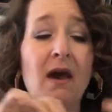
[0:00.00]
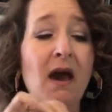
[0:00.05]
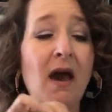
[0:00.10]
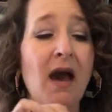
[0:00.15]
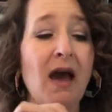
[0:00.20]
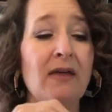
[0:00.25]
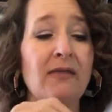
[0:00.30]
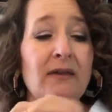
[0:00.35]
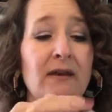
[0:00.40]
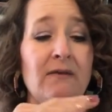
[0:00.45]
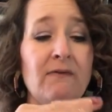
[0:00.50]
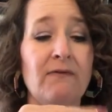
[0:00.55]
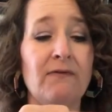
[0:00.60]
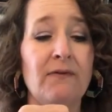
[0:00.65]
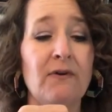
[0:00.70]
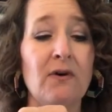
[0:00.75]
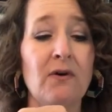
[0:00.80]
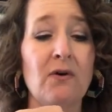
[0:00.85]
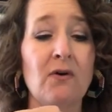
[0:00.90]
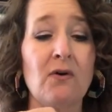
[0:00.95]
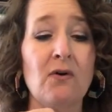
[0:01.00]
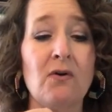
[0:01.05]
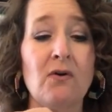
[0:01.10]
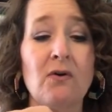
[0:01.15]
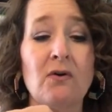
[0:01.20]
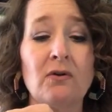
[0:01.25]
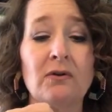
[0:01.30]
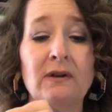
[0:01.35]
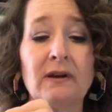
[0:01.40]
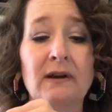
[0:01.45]
And then
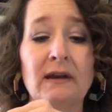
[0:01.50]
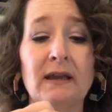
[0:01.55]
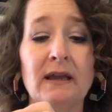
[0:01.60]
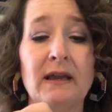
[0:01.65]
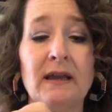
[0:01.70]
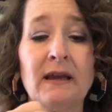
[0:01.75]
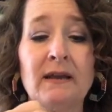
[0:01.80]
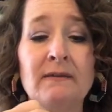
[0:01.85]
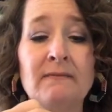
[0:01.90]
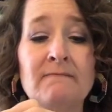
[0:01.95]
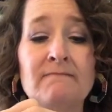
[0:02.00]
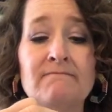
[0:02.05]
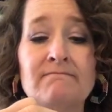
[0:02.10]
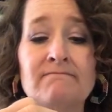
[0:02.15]
fold it again.